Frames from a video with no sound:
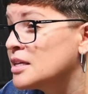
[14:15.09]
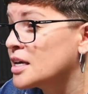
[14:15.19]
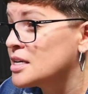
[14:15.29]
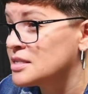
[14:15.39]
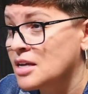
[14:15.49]

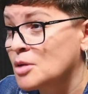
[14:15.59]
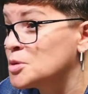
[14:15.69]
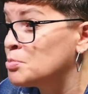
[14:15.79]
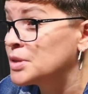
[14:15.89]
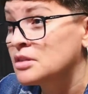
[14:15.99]
Like he's
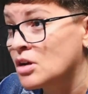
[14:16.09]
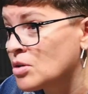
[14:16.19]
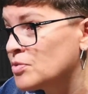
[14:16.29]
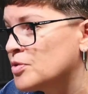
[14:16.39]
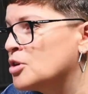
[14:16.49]
helped build a
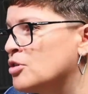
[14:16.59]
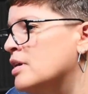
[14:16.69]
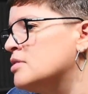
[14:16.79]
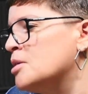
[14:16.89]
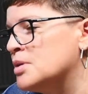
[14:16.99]
home from the
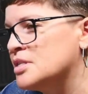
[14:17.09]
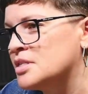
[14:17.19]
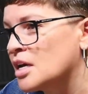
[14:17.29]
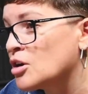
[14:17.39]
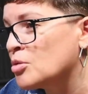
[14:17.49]
ground up. He's
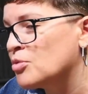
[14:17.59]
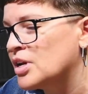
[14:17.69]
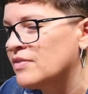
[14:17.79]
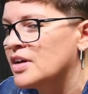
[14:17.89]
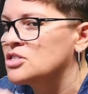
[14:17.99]
nice. done home
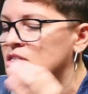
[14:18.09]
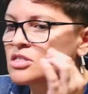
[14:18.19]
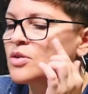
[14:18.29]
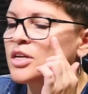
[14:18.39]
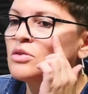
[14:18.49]

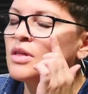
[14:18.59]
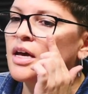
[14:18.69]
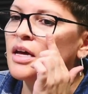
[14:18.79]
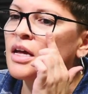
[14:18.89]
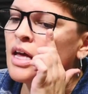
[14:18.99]
renovations, so I knew
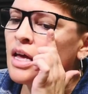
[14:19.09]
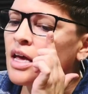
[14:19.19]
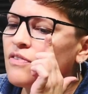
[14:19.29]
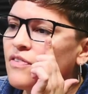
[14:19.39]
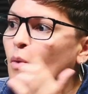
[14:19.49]
that
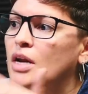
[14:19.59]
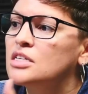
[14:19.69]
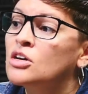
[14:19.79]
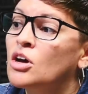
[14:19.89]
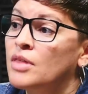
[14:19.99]
if I
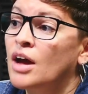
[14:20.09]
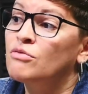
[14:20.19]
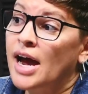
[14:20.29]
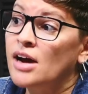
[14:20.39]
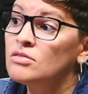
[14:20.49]
wanted to go that
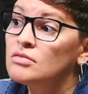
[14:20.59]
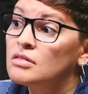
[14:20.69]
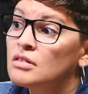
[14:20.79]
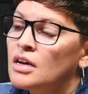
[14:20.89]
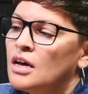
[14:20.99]
route,
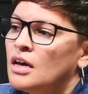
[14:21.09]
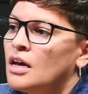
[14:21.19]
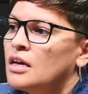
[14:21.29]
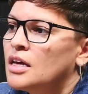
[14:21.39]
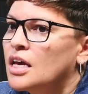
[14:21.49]
he could help.
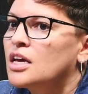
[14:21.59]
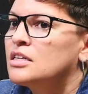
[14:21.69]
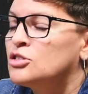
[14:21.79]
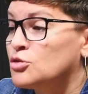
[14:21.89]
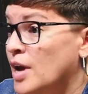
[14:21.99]
He
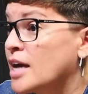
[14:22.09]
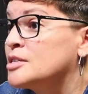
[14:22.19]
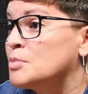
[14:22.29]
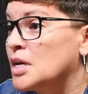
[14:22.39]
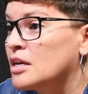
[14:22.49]
could
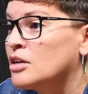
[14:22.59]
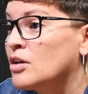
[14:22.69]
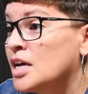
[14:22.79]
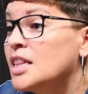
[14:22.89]
direct me. Mm-hmm. You know, mm-hmm.